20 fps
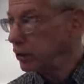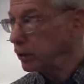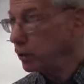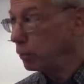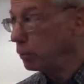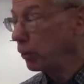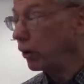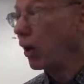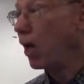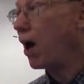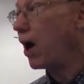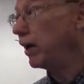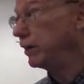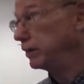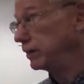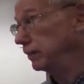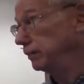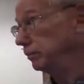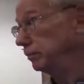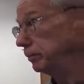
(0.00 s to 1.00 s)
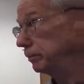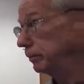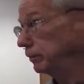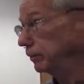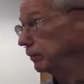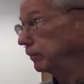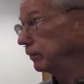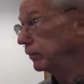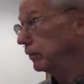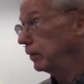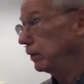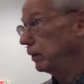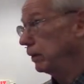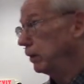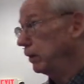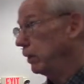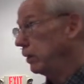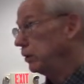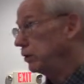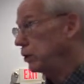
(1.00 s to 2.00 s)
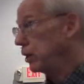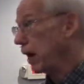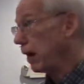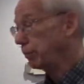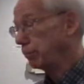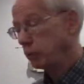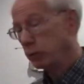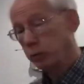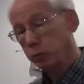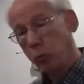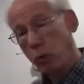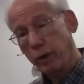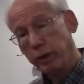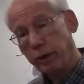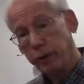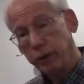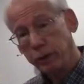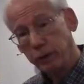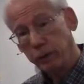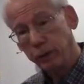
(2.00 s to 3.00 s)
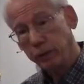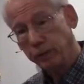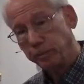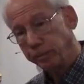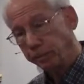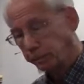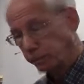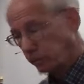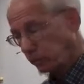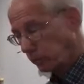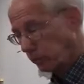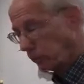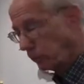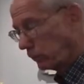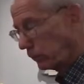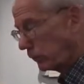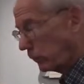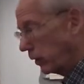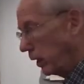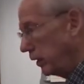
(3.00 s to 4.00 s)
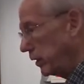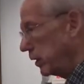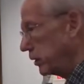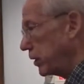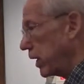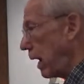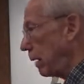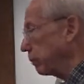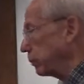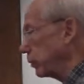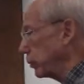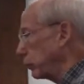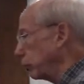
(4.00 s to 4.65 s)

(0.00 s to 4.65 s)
and the plot in chapters 1 and 2. And in chapter